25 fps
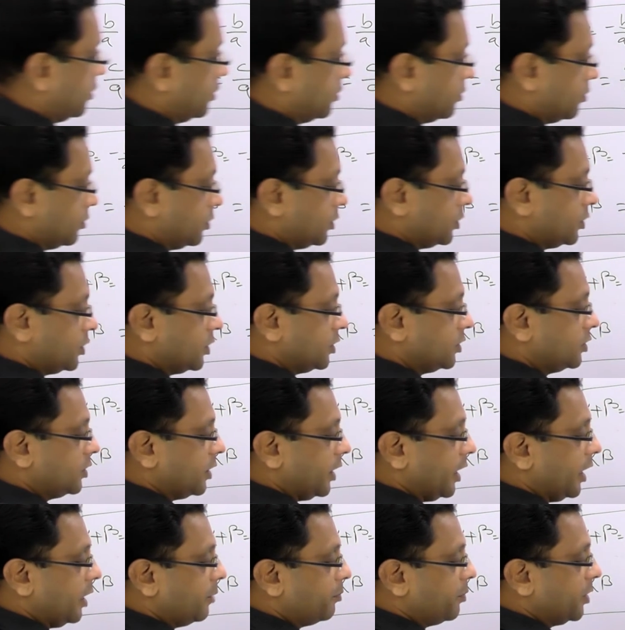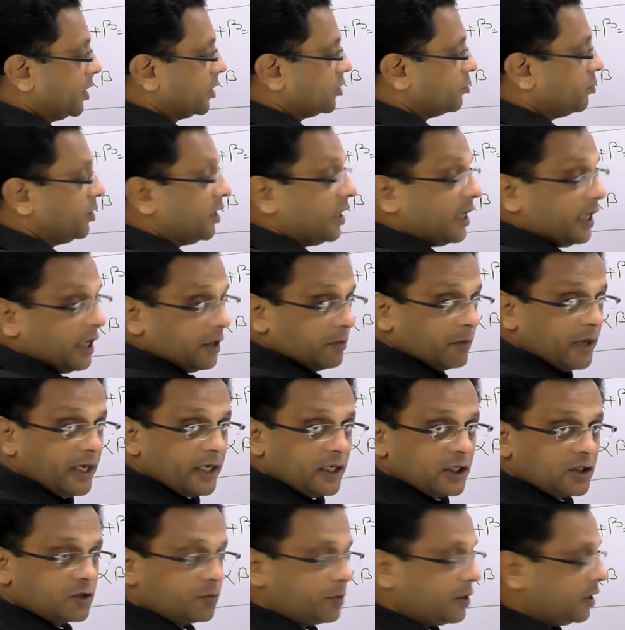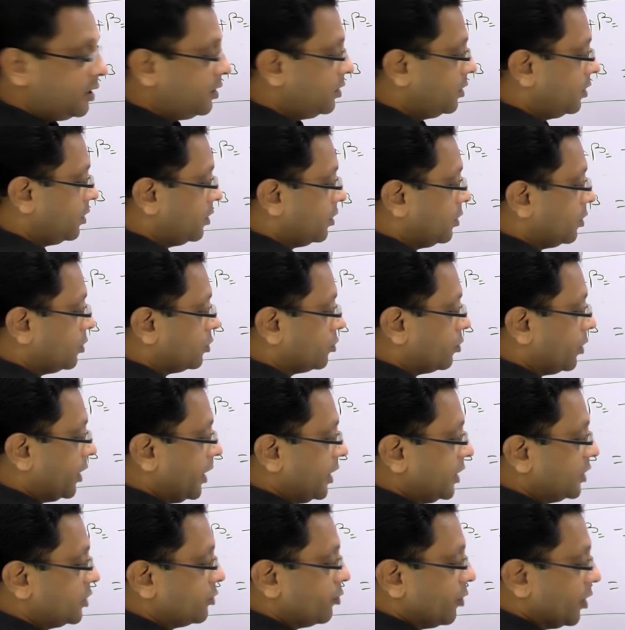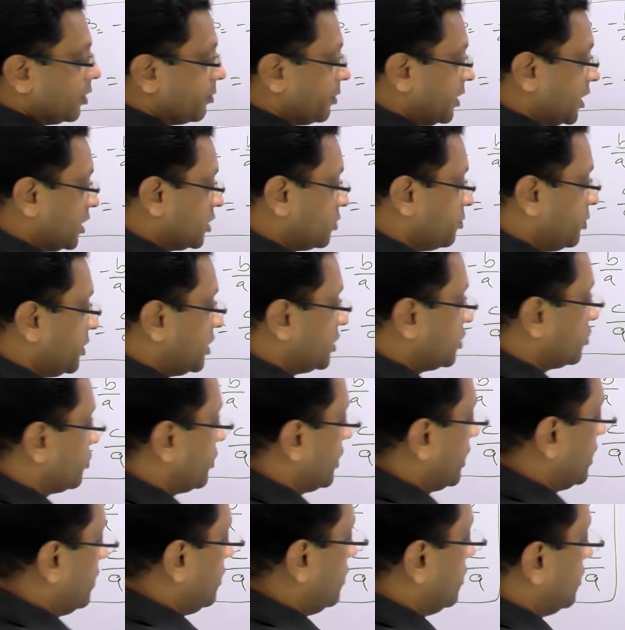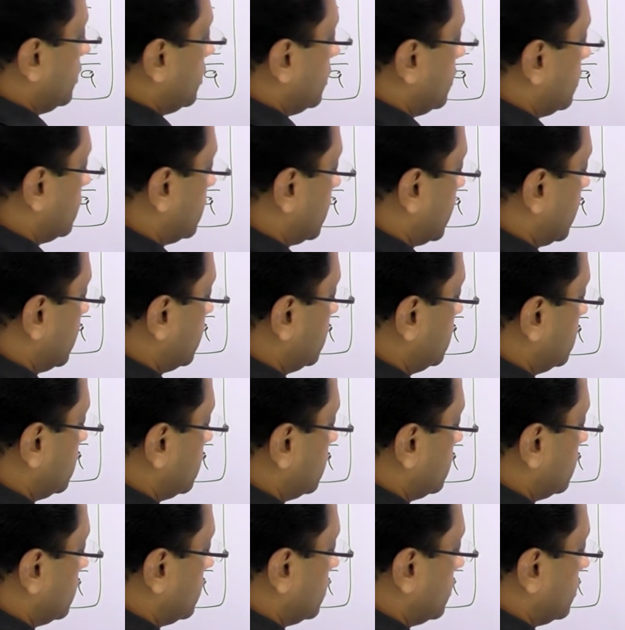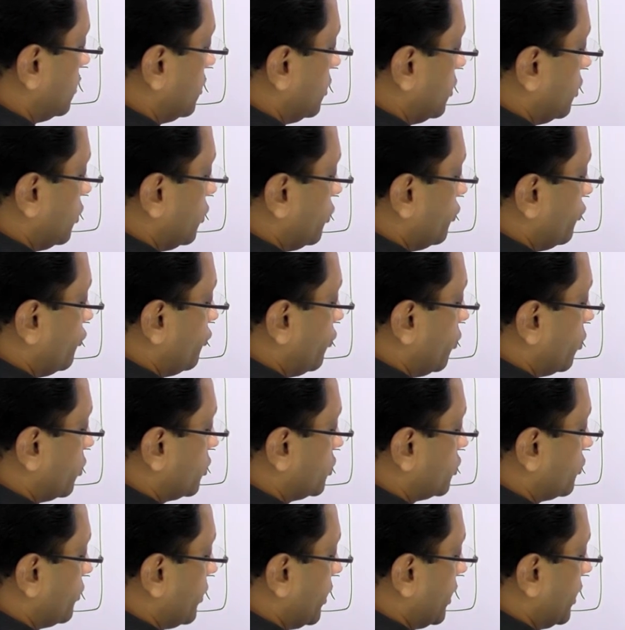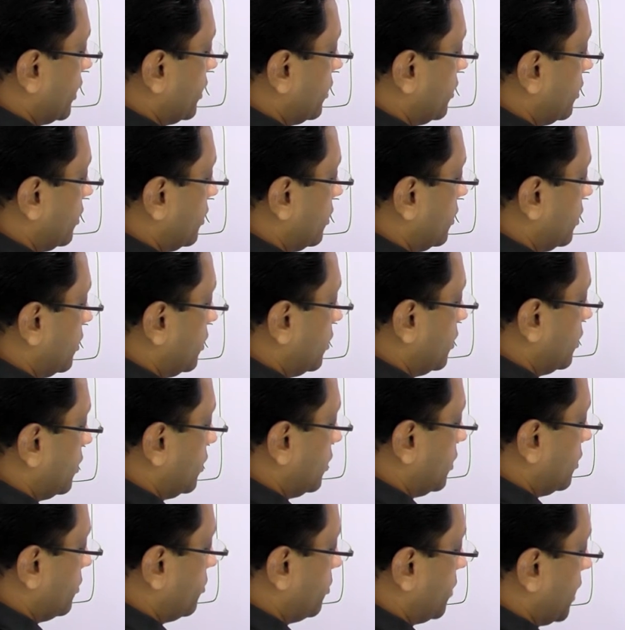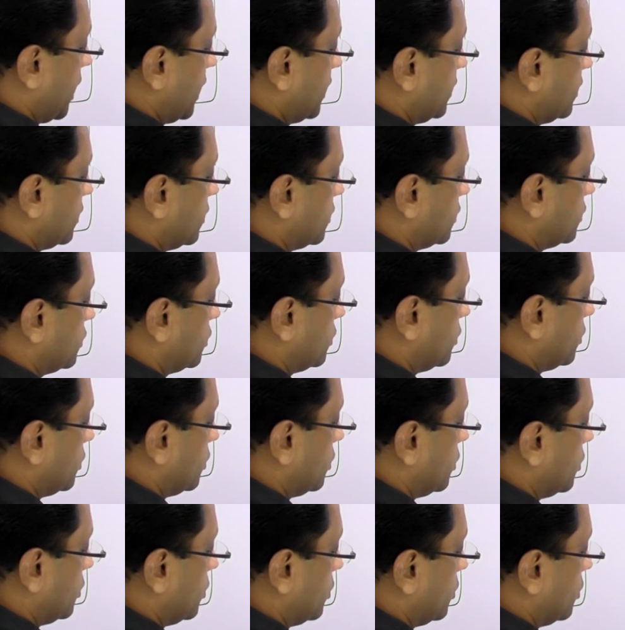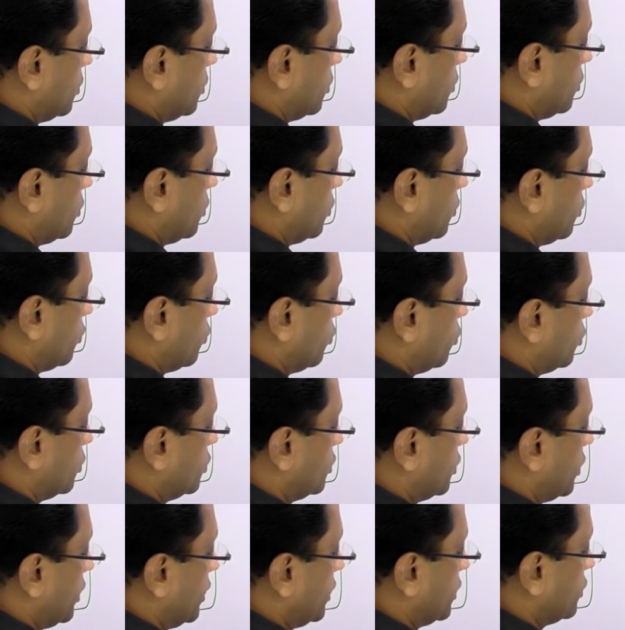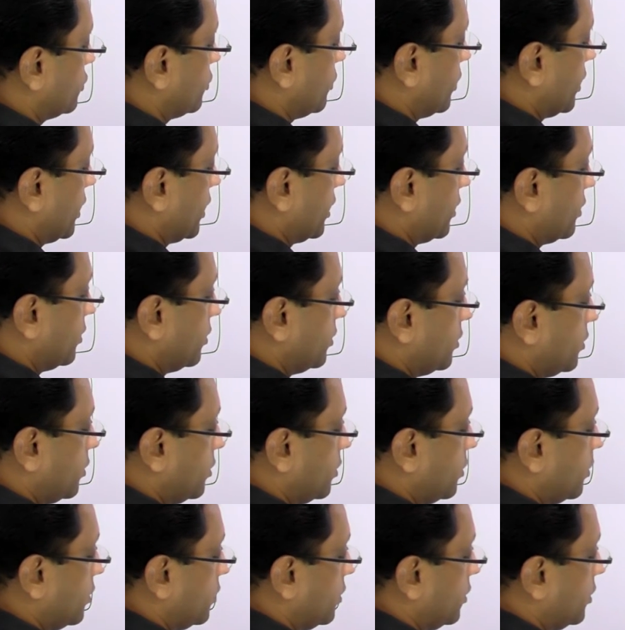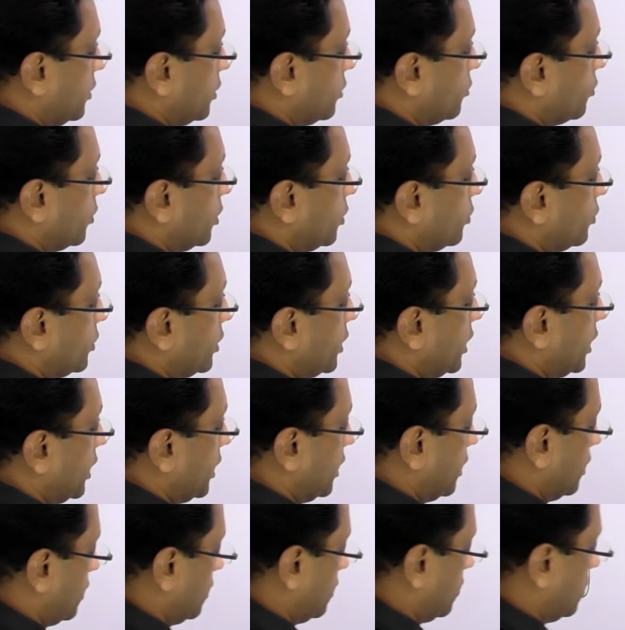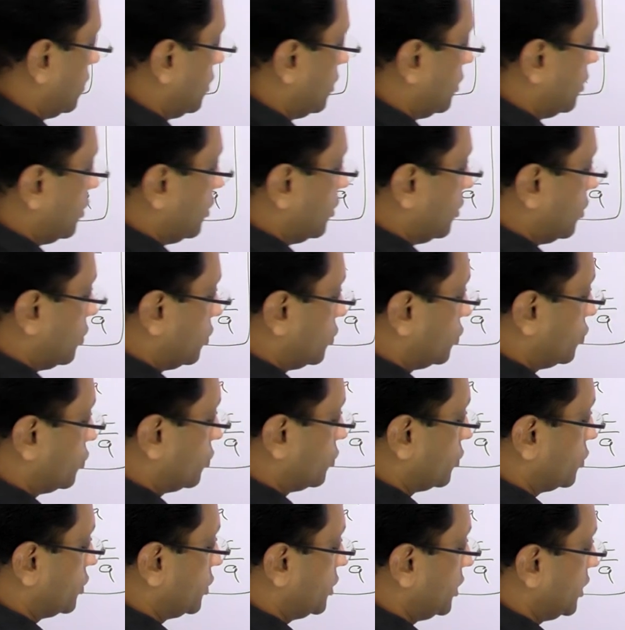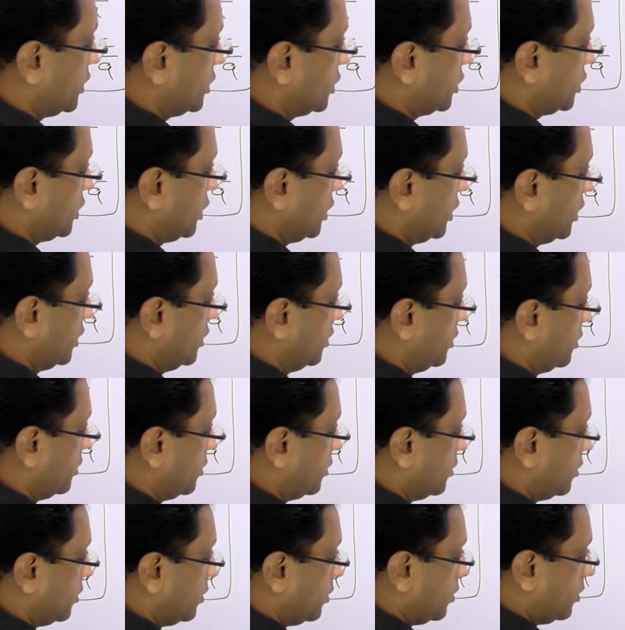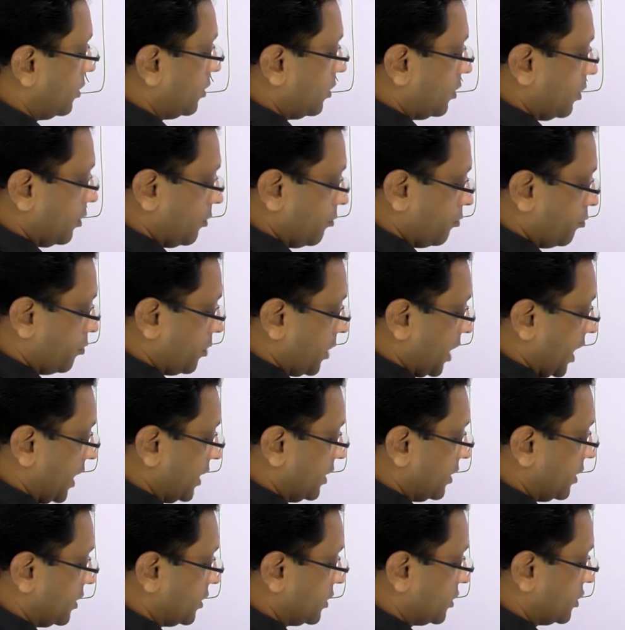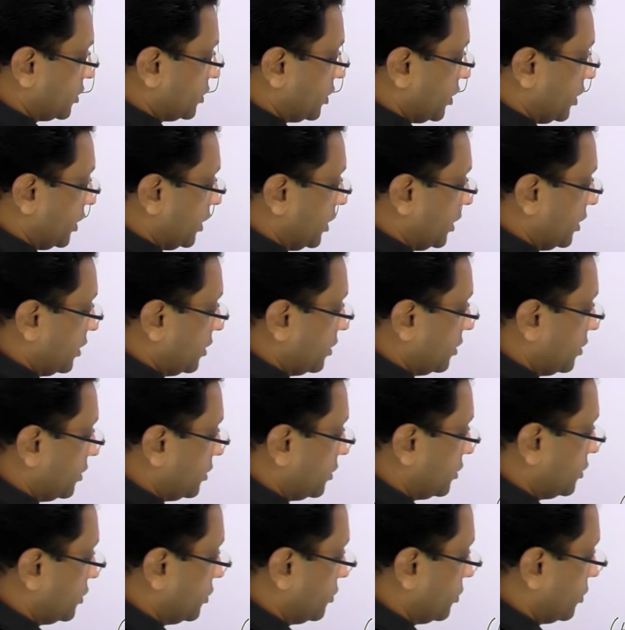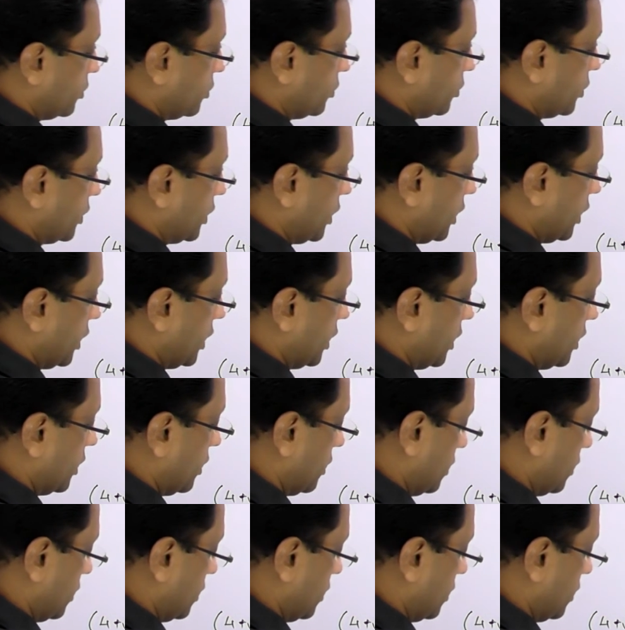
Now this is a plus b, a minus b, so a square minus b square, that is four square minus root three square equal to k. So sixteen minus three is equal to k.